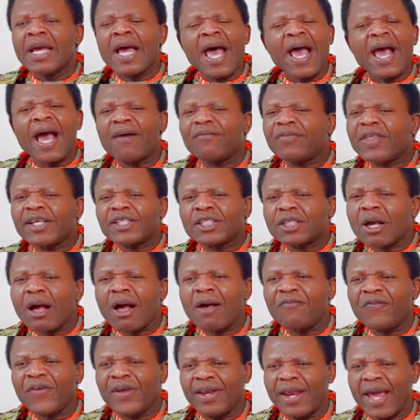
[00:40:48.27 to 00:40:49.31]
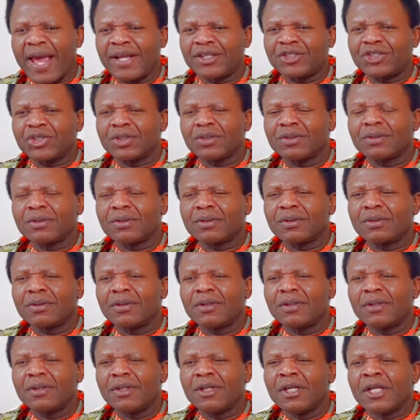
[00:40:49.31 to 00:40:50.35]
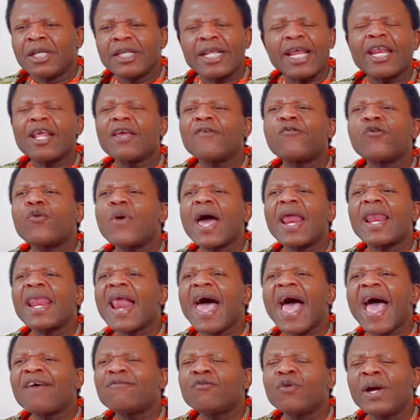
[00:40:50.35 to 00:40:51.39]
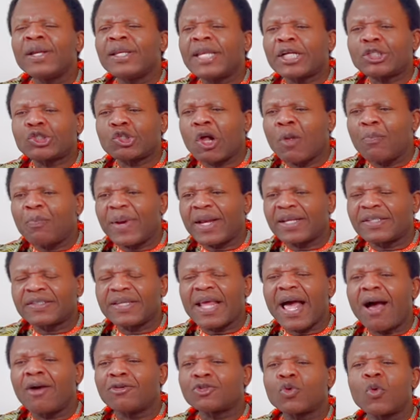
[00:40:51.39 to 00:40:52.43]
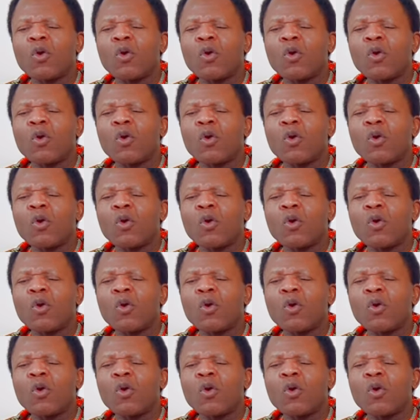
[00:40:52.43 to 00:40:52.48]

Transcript: I have this confidence that if we are alive when the trumpet sounds,